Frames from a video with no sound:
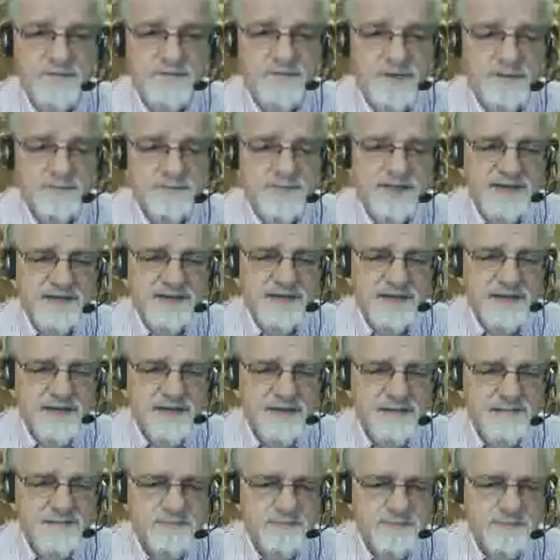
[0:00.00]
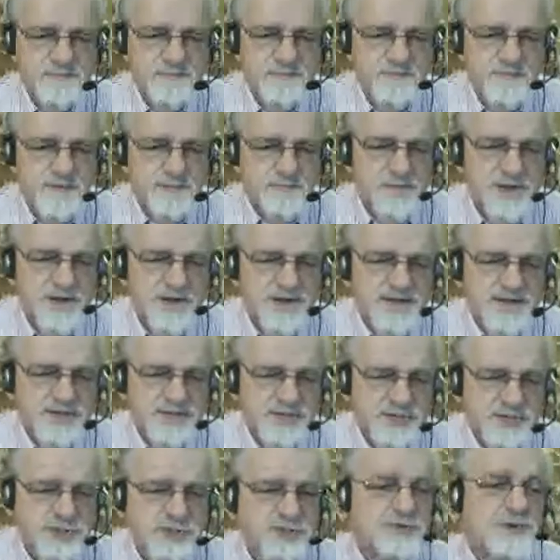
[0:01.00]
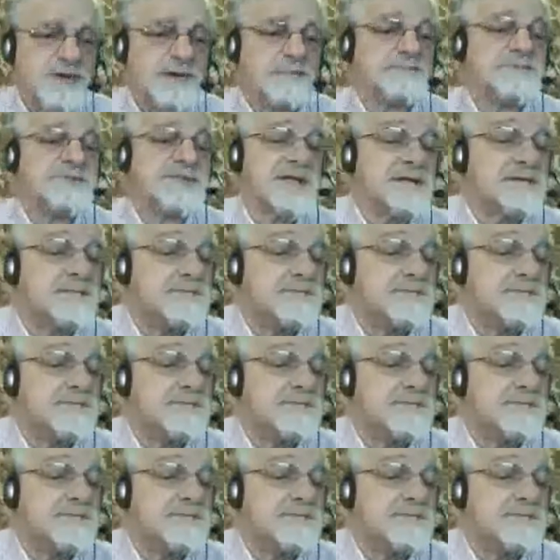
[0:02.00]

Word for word: from the um, from my scripts.